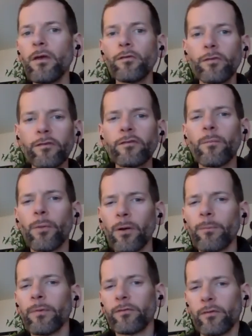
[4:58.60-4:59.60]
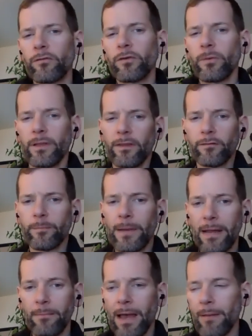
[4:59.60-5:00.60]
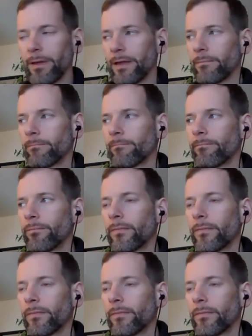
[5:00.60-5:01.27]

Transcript: So that's the purpose of doing this mind mapping.